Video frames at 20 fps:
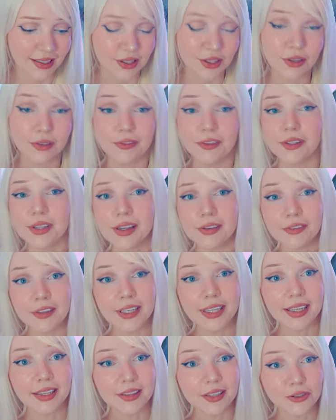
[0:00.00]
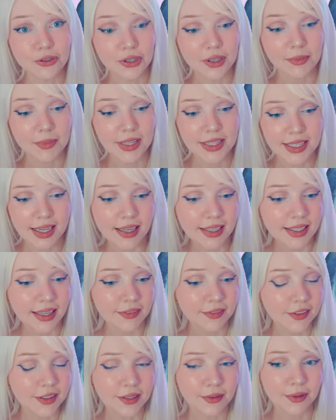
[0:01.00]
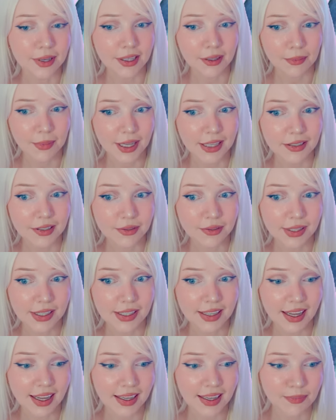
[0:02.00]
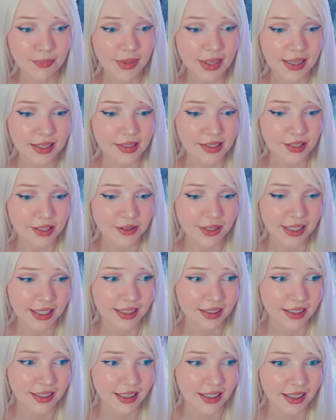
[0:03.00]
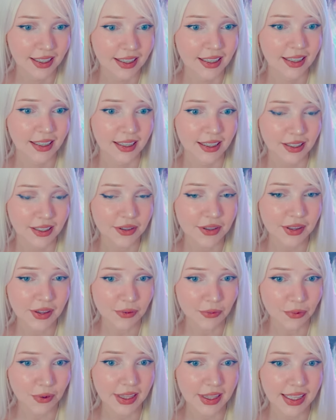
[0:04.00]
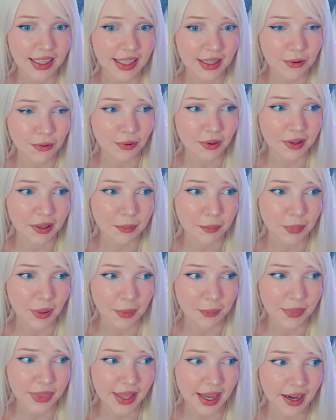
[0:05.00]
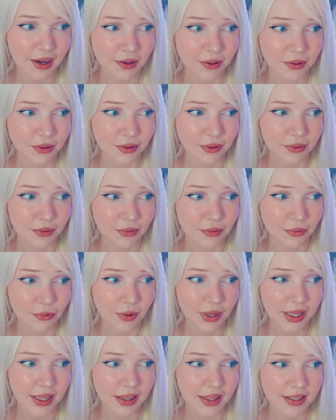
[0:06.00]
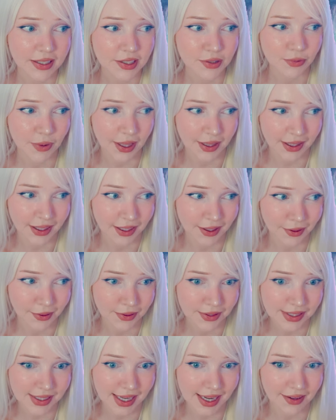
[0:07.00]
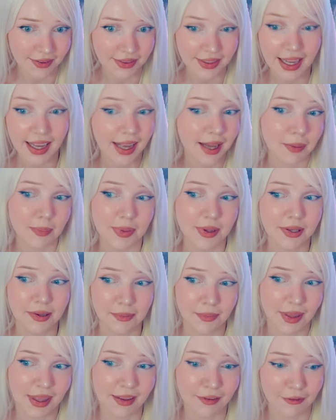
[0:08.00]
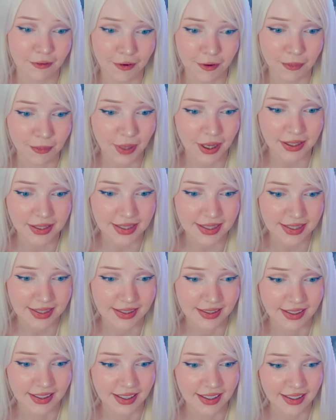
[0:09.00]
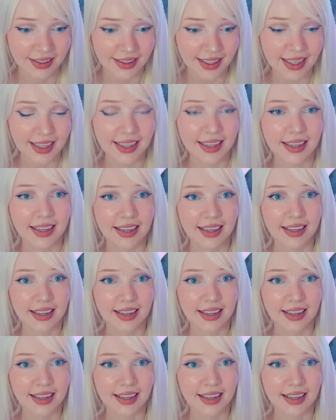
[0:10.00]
So if you definitely get the treatments, I definitely recommend doing that because you can really get really bummed out when the swelling goes down. That happened to me for months. Like,